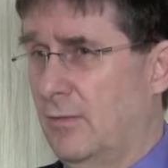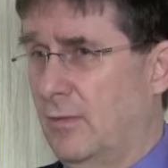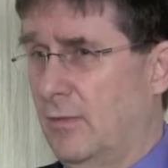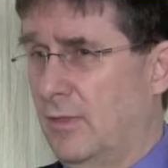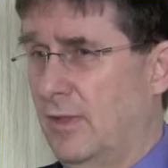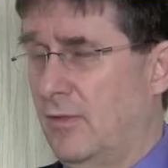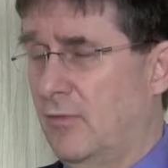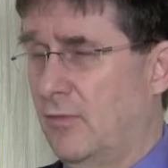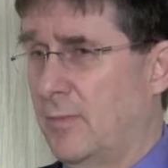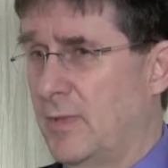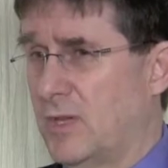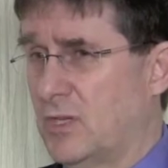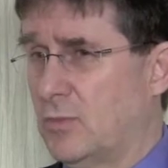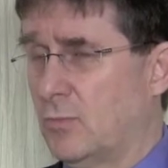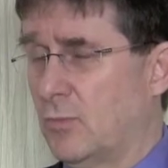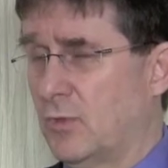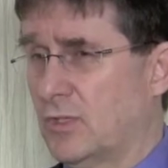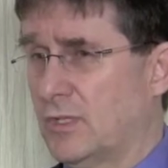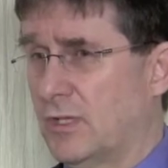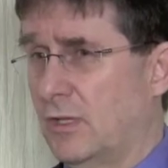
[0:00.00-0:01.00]

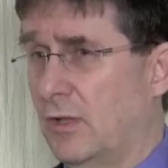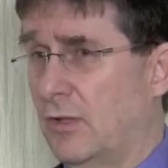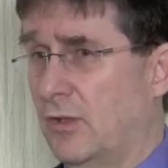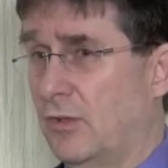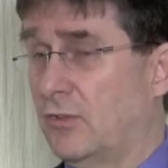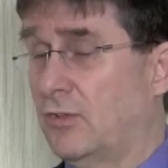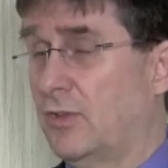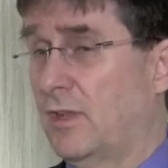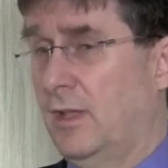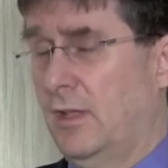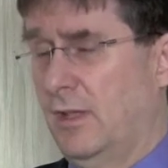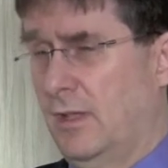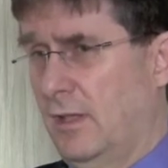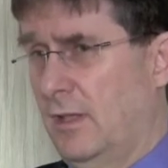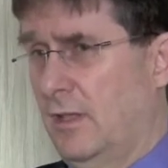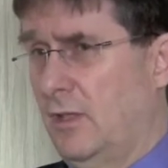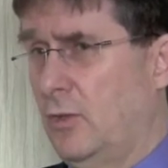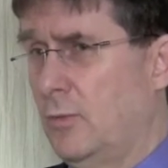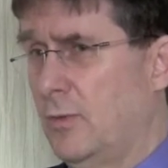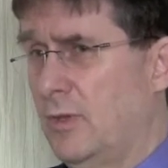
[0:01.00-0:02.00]
information wasn't lost.
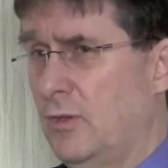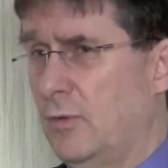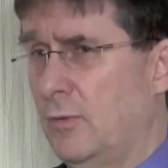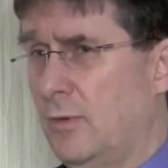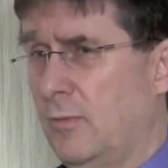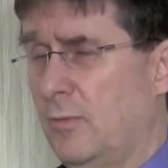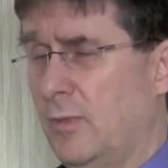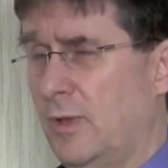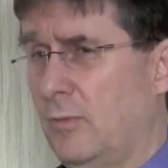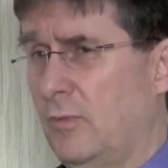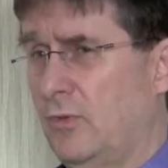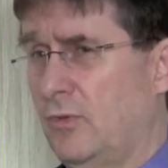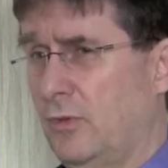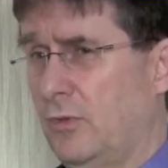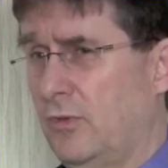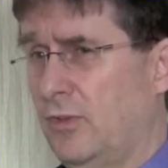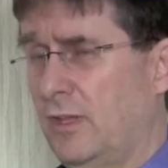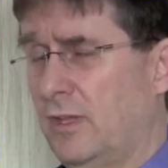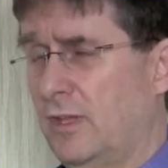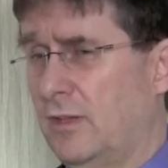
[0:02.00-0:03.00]
UNUNWA was
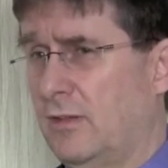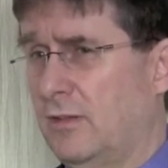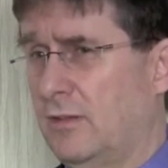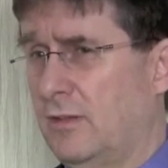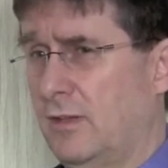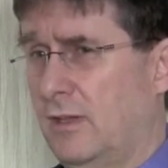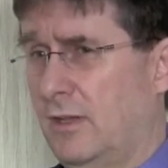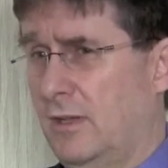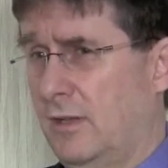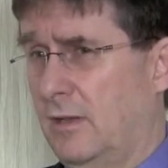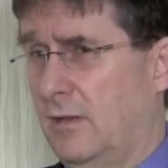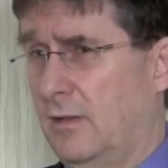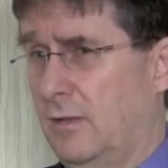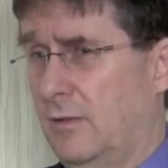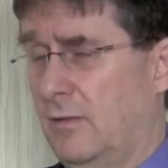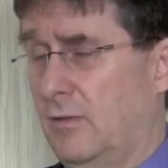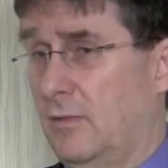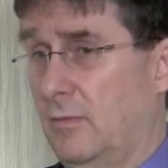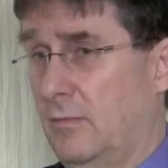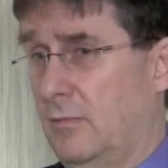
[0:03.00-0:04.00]
using it in
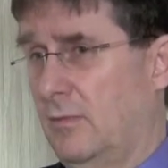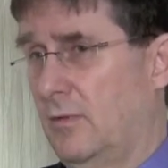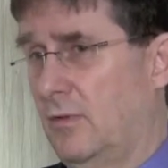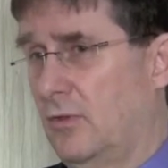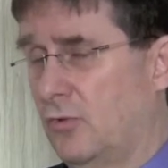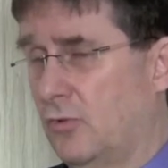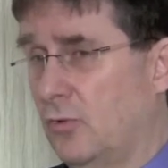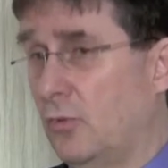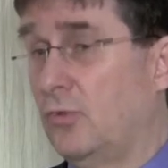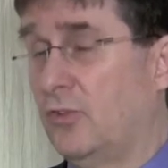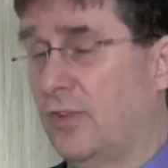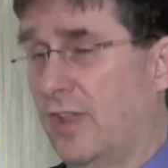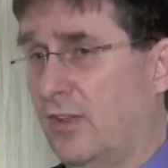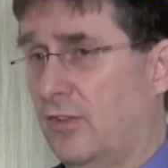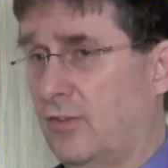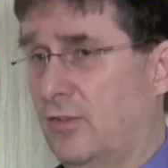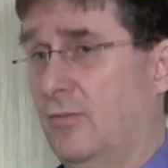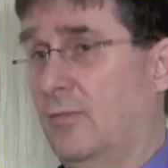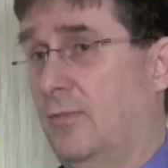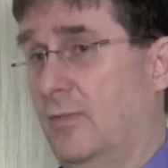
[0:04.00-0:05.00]
the true
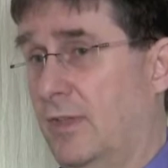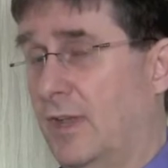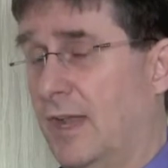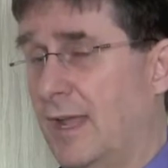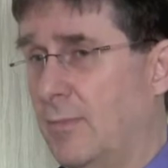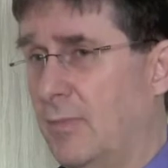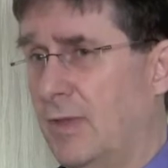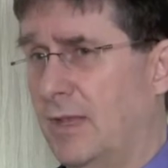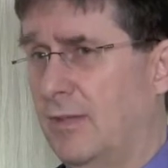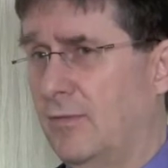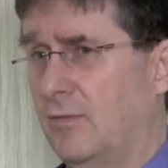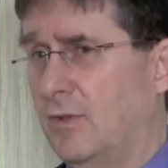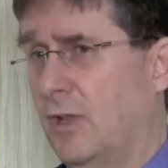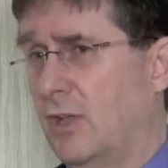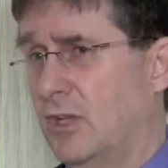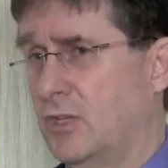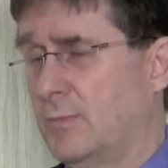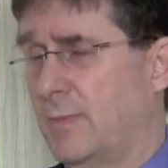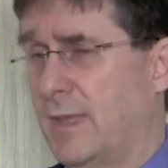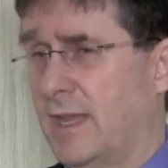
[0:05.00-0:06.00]
sense of that I believe
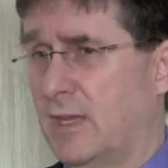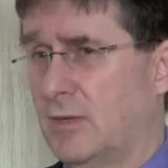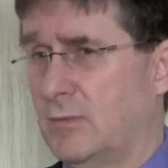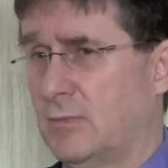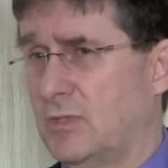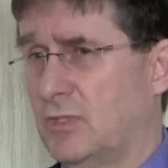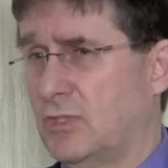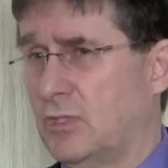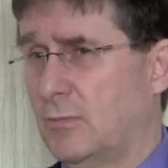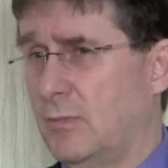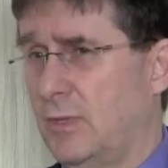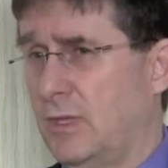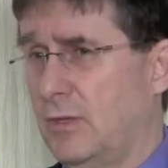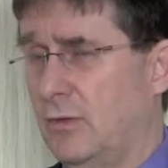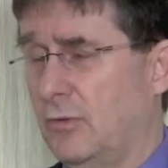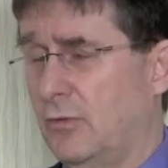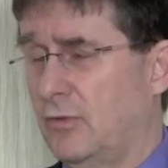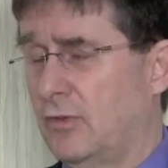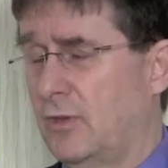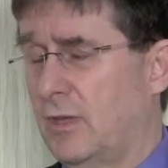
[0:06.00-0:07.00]
knowledge management should be
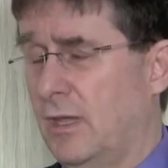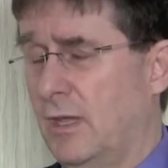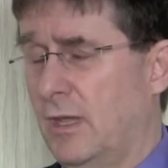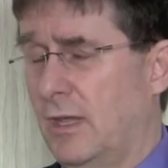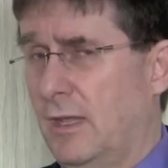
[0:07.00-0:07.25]
used.